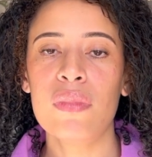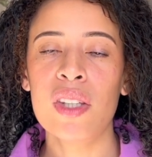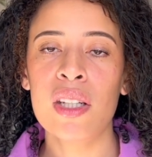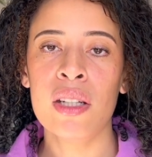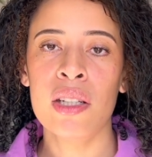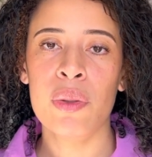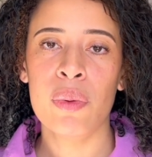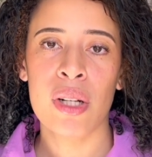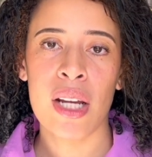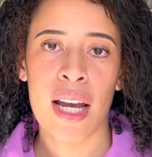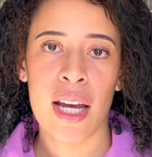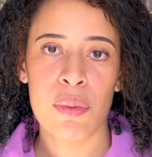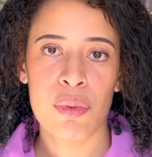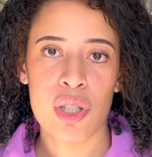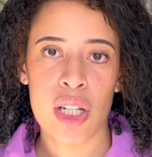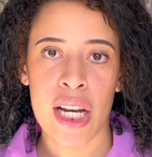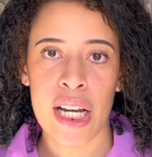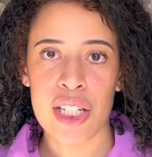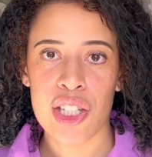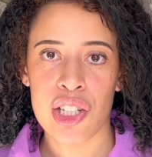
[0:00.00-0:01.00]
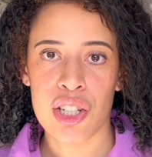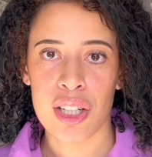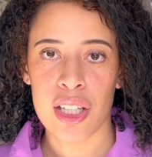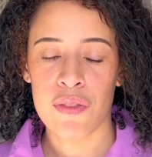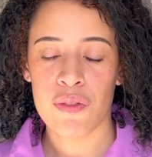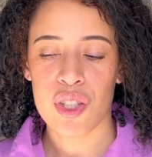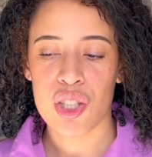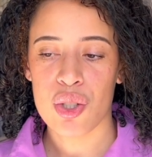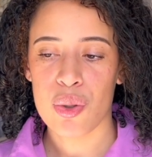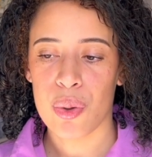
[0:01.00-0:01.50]
you want to add to your
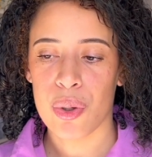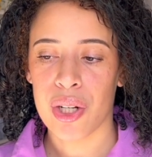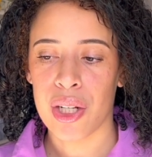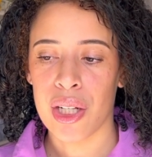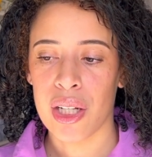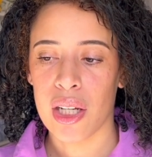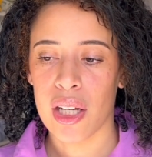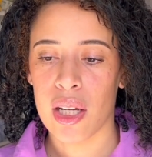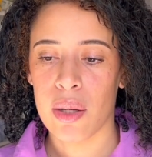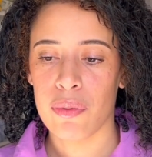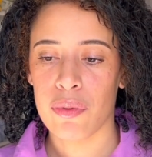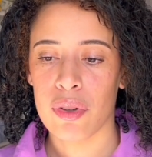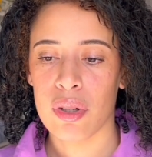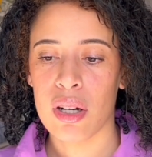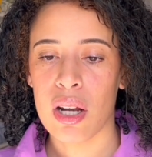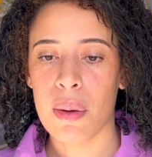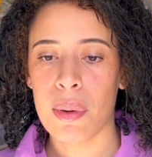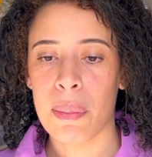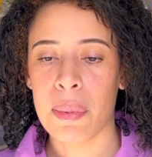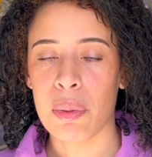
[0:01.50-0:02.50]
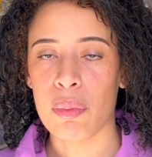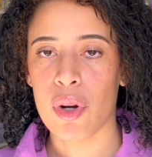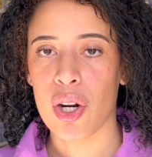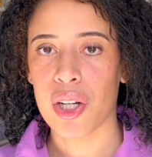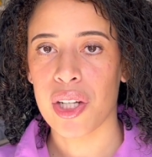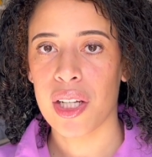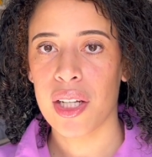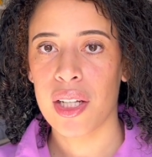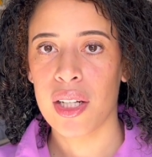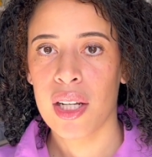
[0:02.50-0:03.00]
inventory for an upcoming
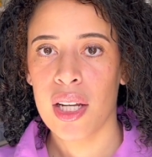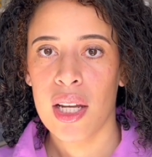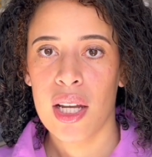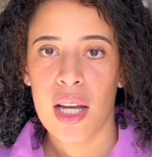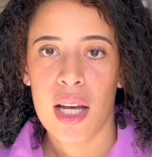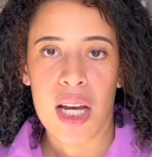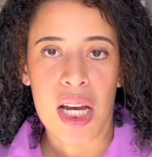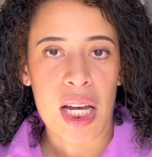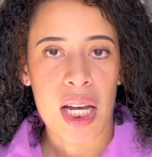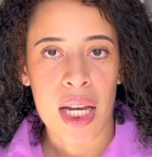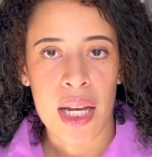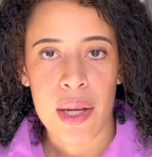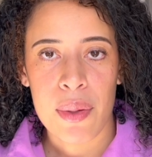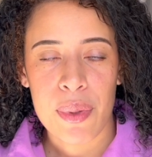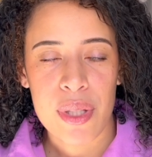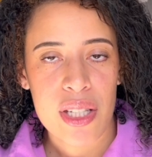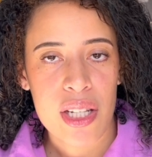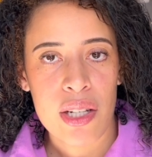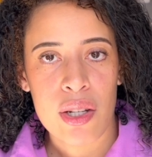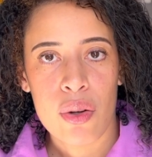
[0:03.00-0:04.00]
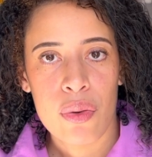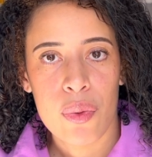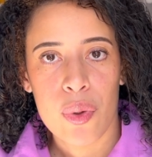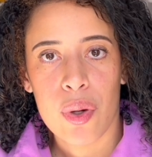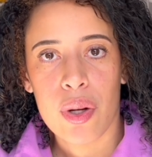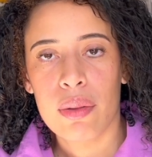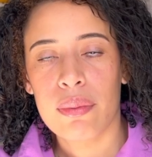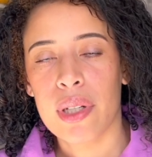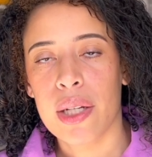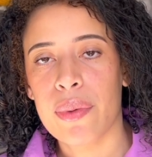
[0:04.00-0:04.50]
market, I would say go for
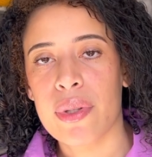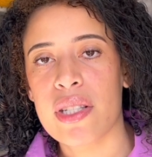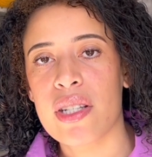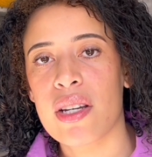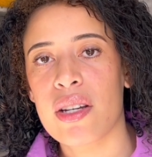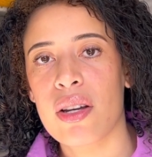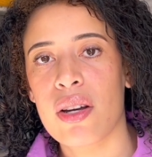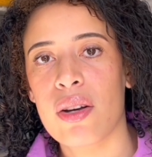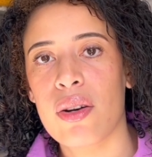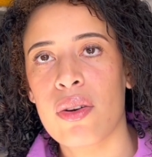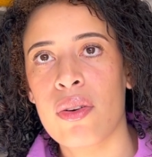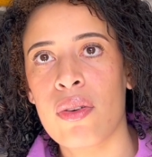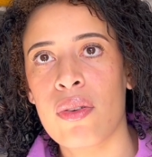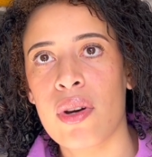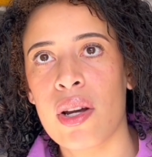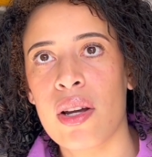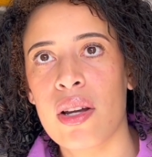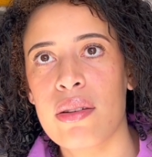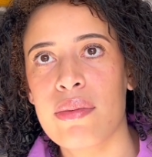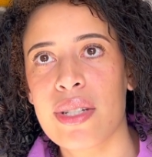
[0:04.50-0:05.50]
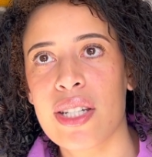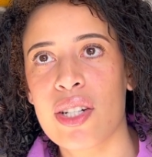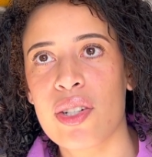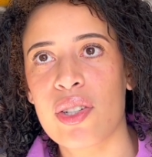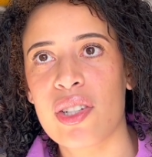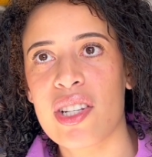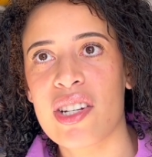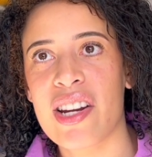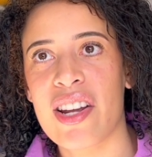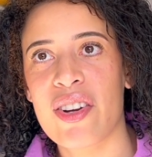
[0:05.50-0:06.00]
it. I would say go, you know, to
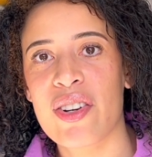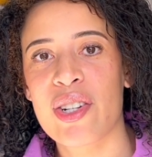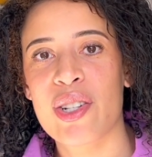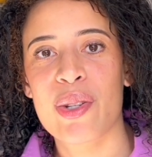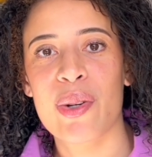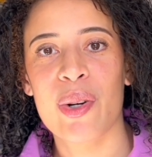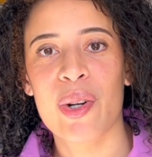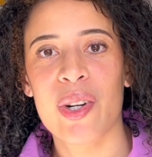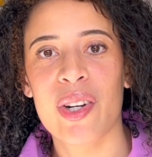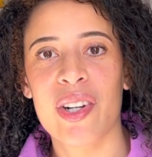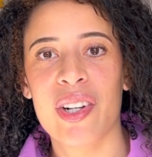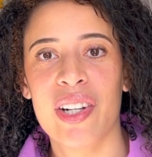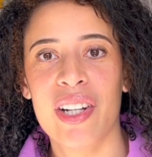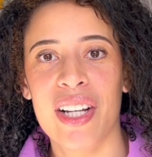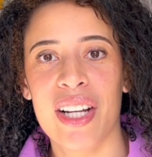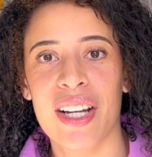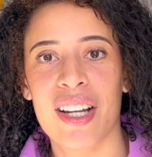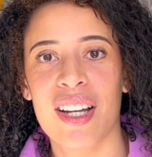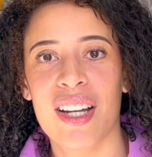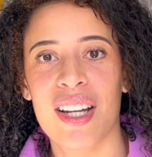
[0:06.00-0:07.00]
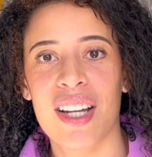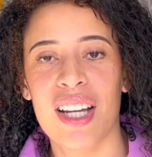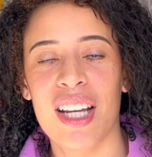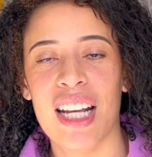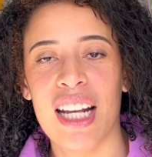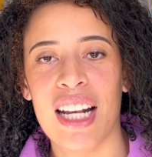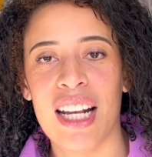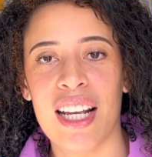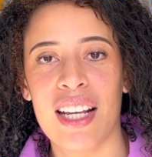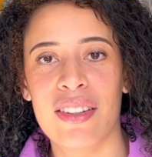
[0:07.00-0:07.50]
the dollar store
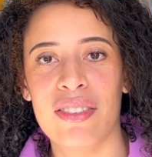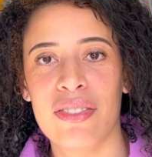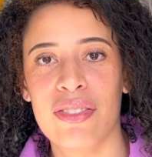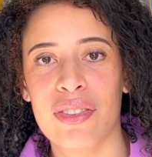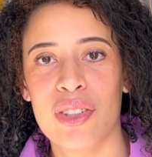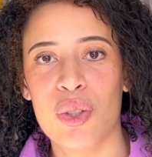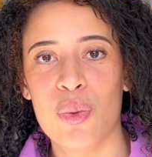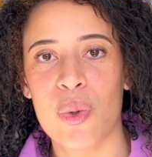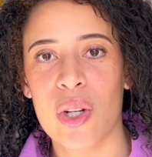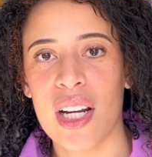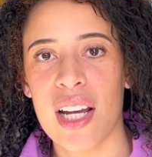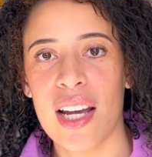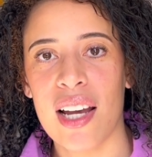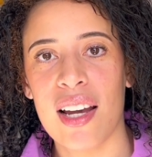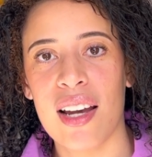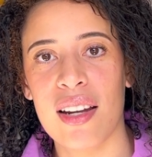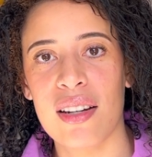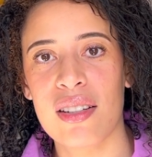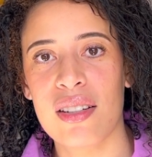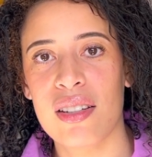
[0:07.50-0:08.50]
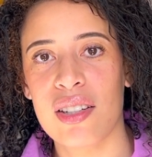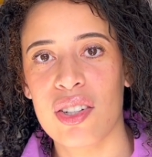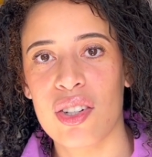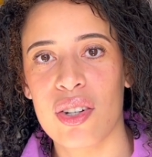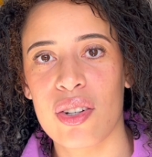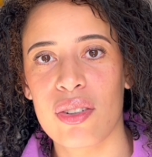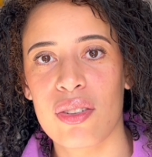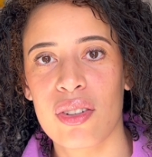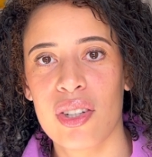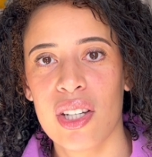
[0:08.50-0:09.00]
if you want to add, you
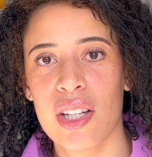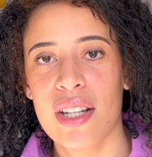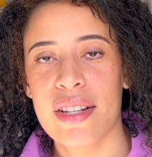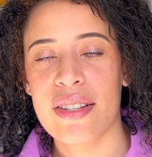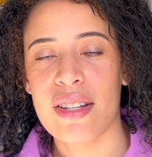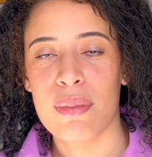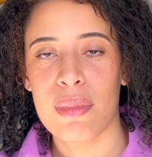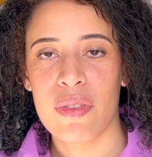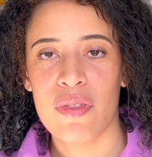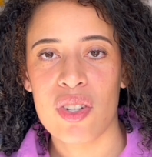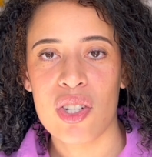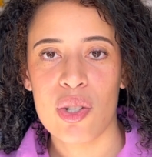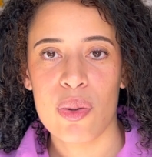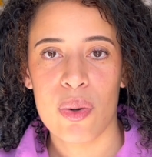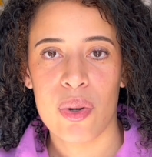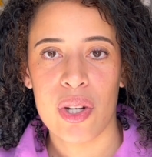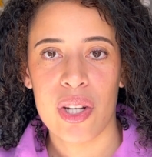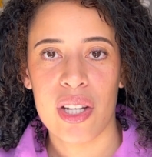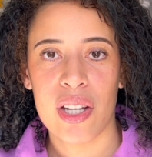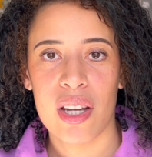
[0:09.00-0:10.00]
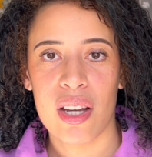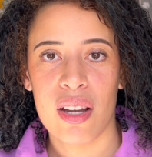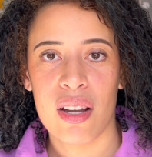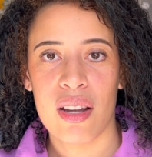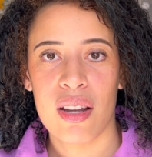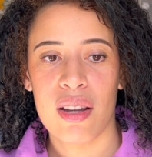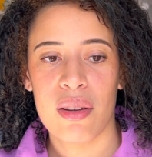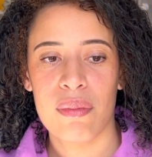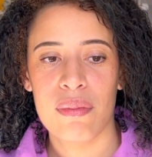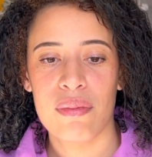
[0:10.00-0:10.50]
know, some inventory,
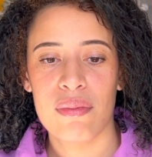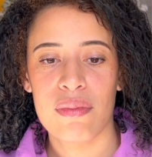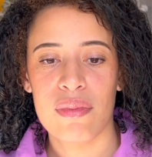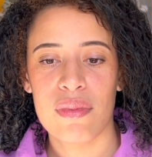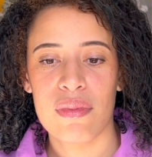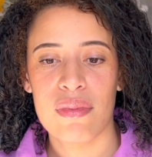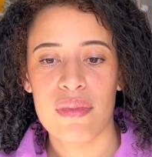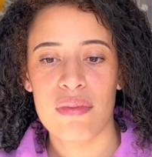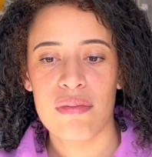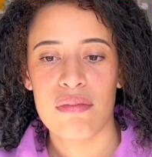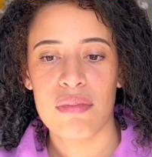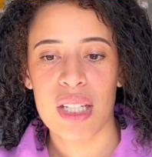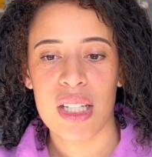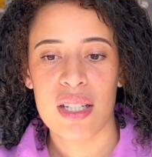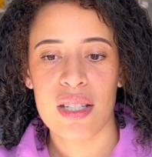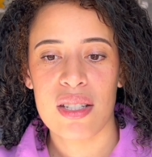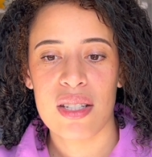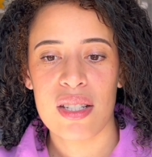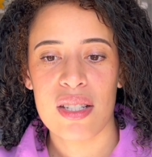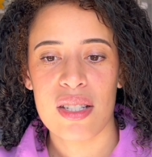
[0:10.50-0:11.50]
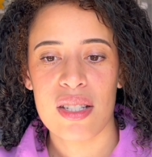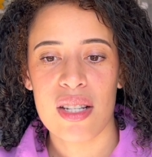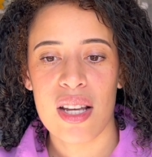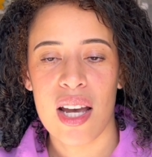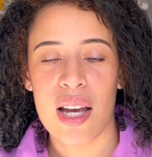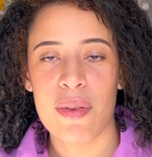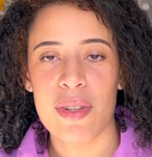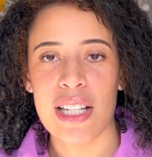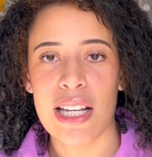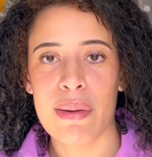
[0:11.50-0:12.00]
because
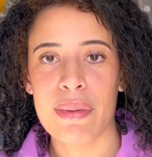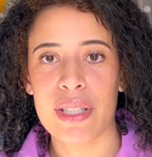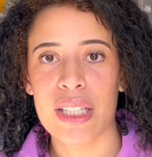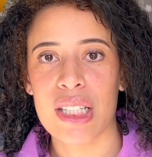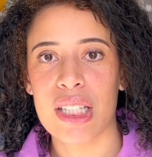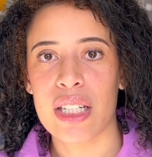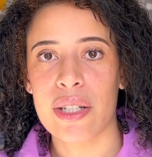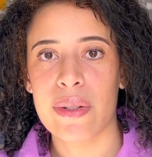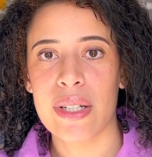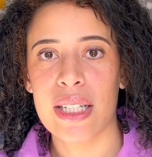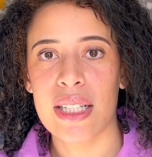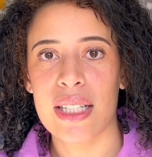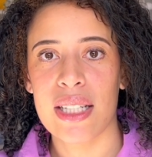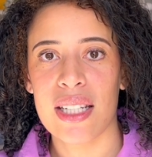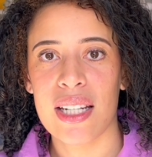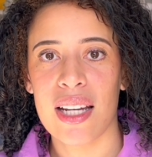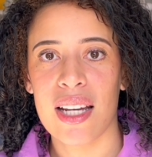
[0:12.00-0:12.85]
I was able to do it